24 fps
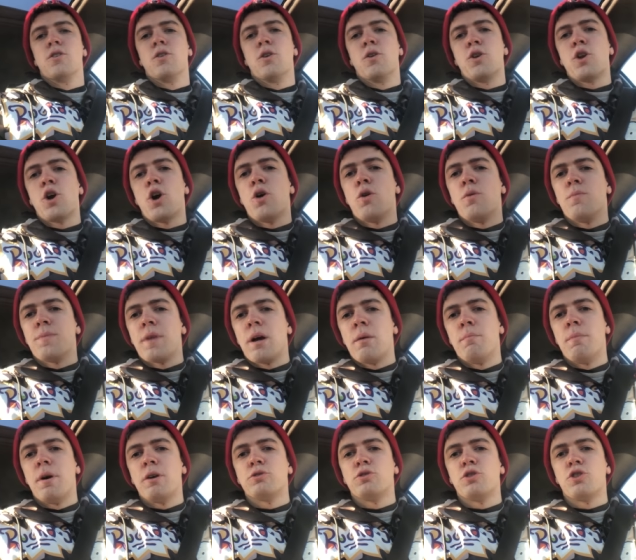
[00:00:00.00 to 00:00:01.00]
Yo, yo,
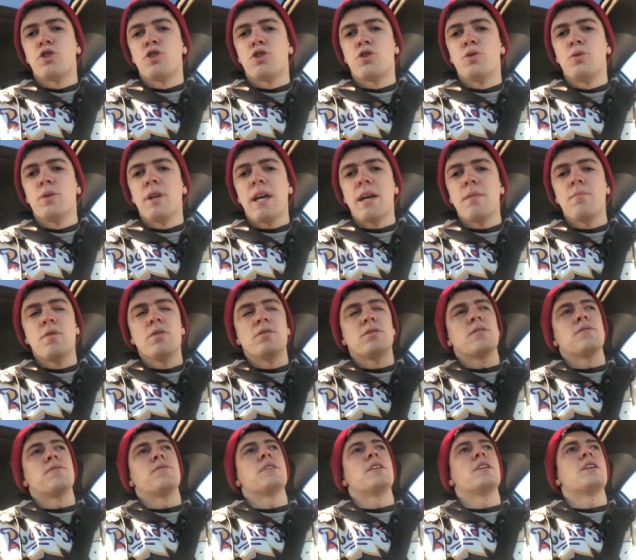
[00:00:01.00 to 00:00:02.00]
I'm about to shoot a
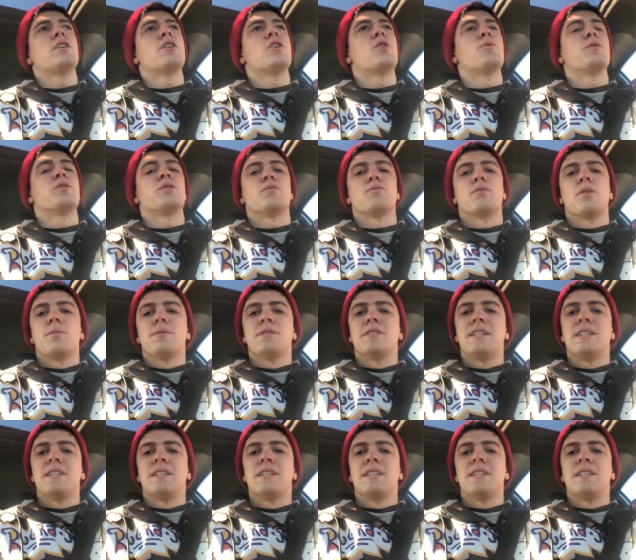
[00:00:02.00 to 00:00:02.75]
music video with the Rebel